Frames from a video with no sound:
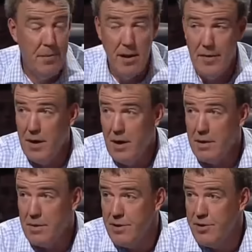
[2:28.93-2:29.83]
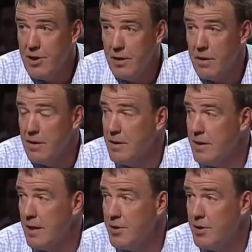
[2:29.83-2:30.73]
of people after last week's show got
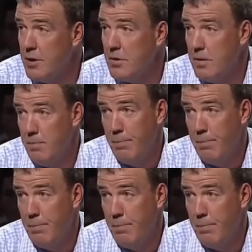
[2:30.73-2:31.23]
in touch to